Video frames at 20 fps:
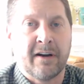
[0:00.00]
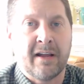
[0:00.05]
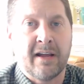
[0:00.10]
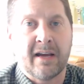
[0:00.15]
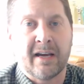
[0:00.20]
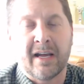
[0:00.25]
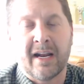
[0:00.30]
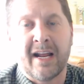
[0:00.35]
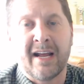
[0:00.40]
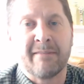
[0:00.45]
hey,
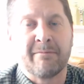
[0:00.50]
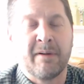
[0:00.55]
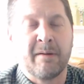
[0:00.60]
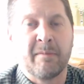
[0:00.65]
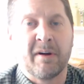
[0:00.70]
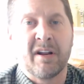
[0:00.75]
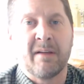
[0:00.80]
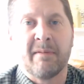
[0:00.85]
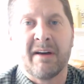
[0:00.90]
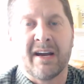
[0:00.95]
I got half my
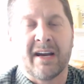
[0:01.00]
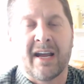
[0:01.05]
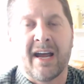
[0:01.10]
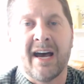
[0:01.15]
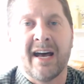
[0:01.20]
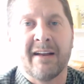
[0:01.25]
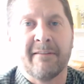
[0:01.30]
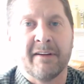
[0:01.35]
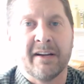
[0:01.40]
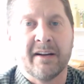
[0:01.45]
money back
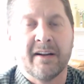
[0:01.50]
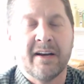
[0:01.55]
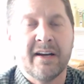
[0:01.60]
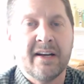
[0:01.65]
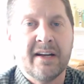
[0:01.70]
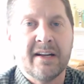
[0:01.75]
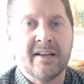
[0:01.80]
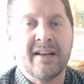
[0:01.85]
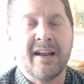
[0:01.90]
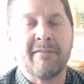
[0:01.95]
out of it,
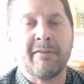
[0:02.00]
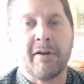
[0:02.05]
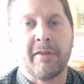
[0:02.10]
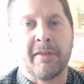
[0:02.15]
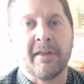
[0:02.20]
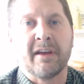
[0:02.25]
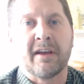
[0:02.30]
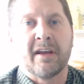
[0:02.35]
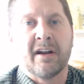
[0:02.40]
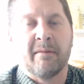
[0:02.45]
never
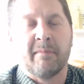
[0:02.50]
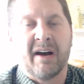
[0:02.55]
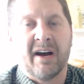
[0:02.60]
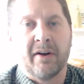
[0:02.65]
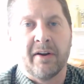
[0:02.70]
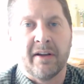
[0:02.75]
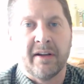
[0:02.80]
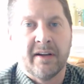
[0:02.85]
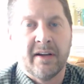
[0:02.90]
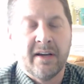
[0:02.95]
thinking
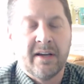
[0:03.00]
about it.